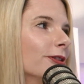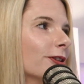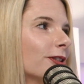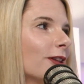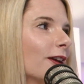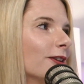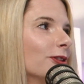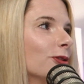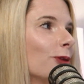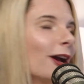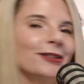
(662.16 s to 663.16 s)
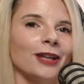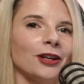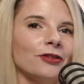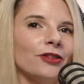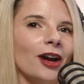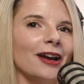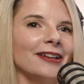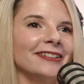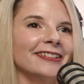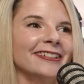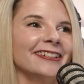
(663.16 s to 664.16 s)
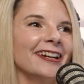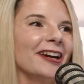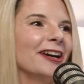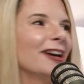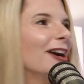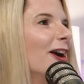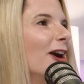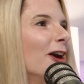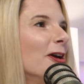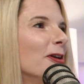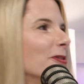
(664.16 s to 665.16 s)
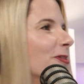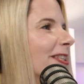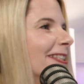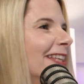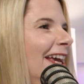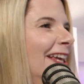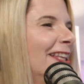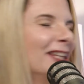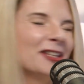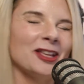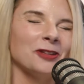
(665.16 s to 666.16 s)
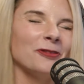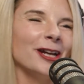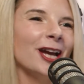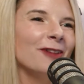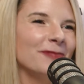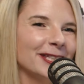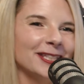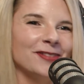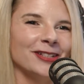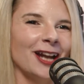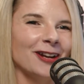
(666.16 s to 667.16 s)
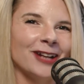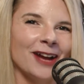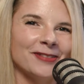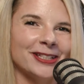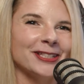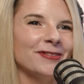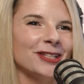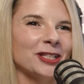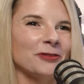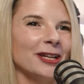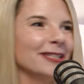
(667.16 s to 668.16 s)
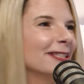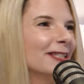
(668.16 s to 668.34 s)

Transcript: looks like to identify, oh, this the way I've been living, I don't have to live this way. This